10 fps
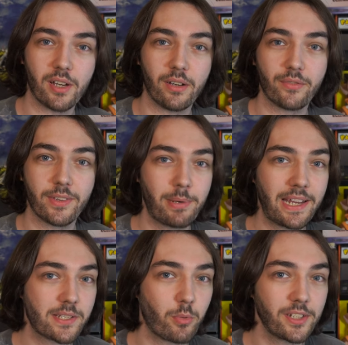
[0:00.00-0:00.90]
of the
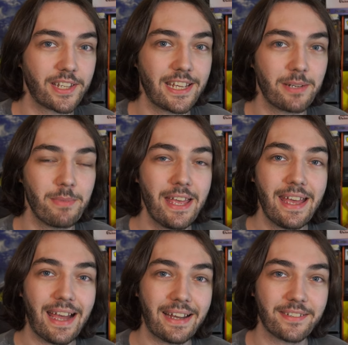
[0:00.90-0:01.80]
PS1 game
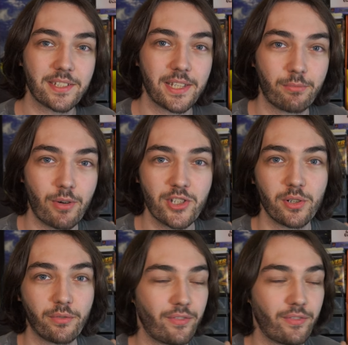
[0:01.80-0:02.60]
and the original